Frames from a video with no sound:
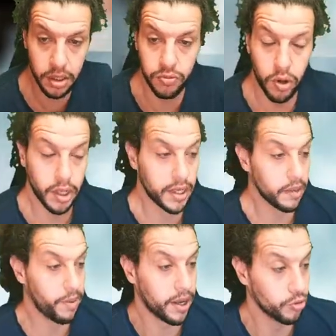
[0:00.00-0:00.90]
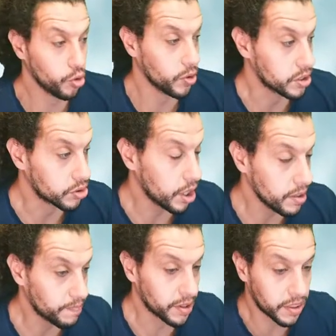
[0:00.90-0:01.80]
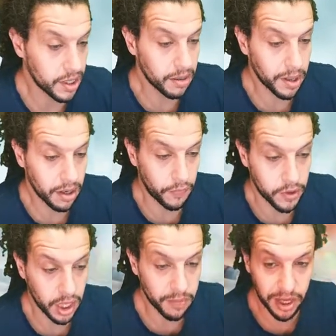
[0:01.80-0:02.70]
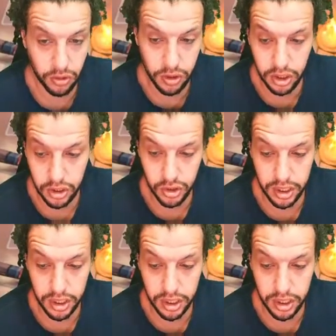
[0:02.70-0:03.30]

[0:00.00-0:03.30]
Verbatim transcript: they wanna get back onto a straight. But the thing about it, if you get back onto